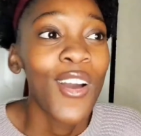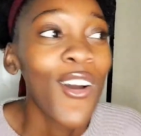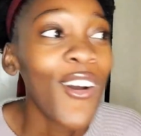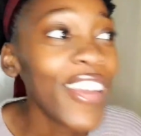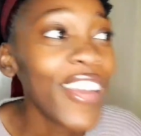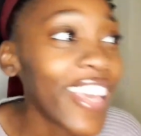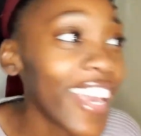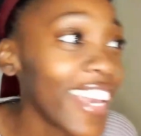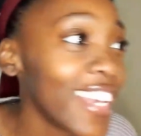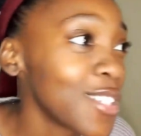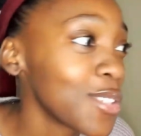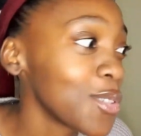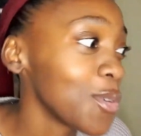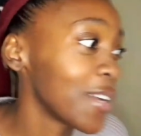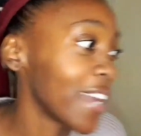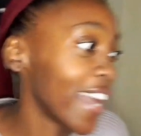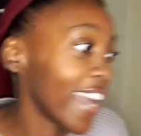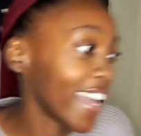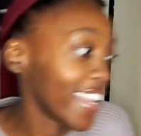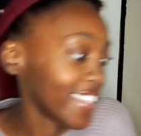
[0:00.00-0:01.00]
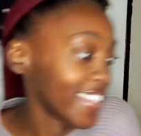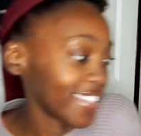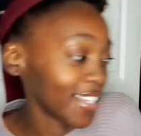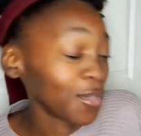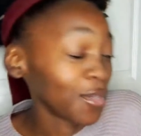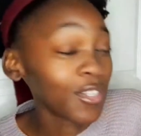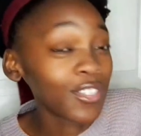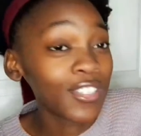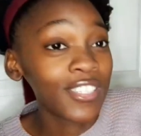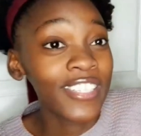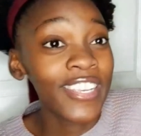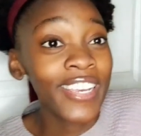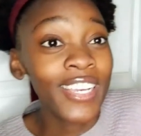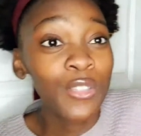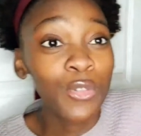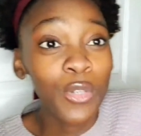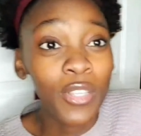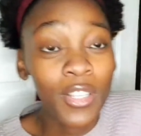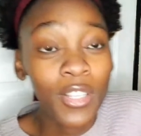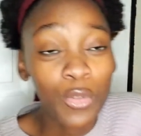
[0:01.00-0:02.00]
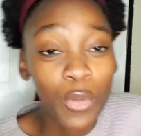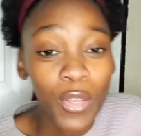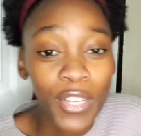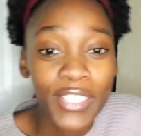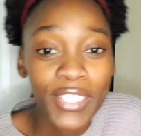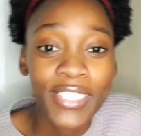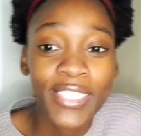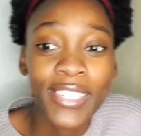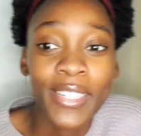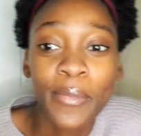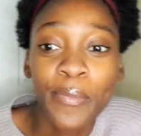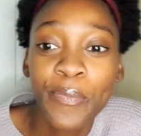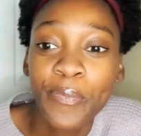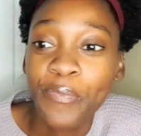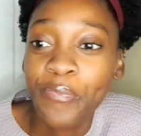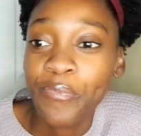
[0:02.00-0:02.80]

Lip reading: Okay, so guys, it was year 2020, né?